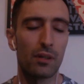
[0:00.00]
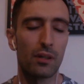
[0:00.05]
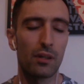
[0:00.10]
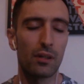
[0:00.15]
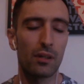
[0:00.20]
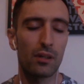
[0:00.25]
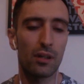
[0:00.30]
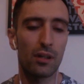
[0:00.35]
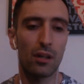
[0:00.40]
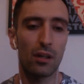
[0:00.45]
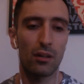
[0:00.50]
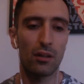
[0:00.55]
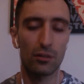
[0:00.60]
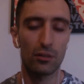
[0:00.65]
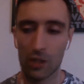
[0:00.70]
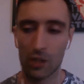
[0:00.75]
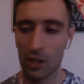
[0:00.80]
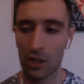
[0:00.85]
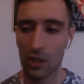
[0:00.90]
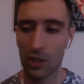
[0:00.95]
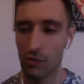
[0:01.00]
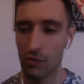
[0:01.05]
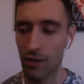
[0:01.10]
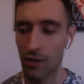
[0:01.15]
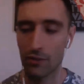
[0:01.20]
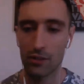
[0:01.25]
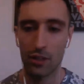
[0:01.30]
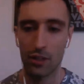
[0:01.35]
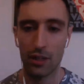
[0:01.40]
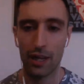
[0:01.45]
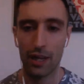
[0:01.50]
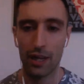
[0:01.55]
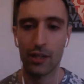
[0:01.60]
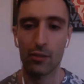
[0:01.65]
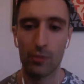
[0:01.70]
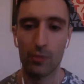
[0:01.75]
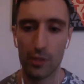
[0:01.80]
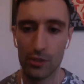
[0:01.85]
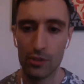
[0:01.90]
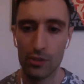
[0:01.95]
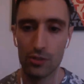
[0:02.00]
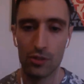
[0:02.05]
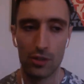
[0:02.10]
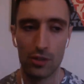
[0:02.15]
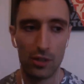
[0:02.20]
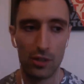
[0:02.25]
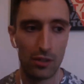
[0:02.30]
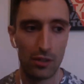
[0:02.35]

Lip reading: culture around our language that